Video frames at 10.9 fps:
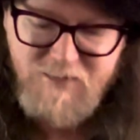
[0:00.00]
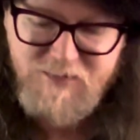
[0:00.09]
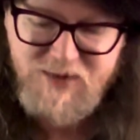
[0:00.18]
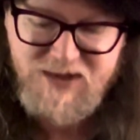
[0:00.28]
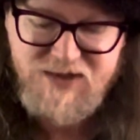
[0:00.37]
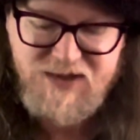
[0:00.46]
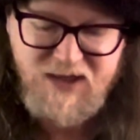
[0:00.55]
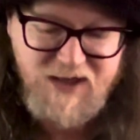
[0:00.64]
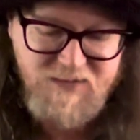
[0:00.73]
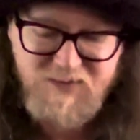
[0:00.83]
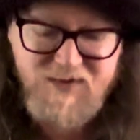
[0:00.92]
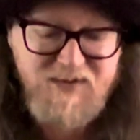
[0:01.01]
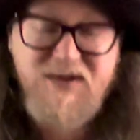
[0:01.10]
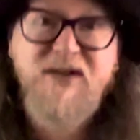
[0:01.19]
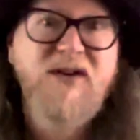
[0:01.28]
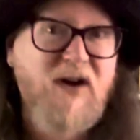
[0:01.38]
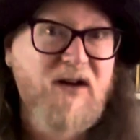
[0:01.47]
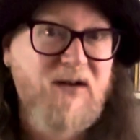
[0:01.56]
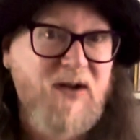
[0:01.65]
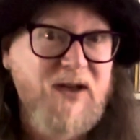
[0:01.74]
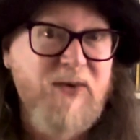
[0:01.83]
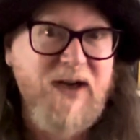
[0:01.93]
But uh,
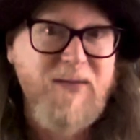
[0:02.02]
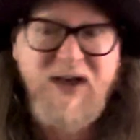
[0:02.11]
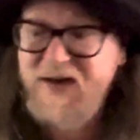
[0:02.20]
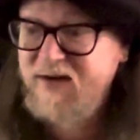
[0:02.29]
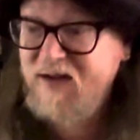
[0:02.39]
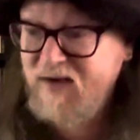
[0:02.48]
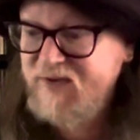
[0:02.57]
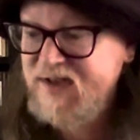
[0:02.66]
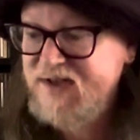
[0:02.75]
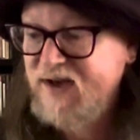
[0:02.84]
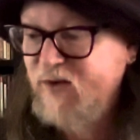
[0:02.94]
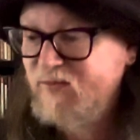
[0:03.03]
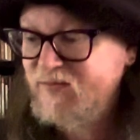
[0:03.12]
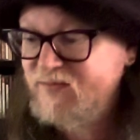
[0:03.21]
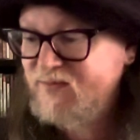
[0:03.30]
highly recommended. Love this album.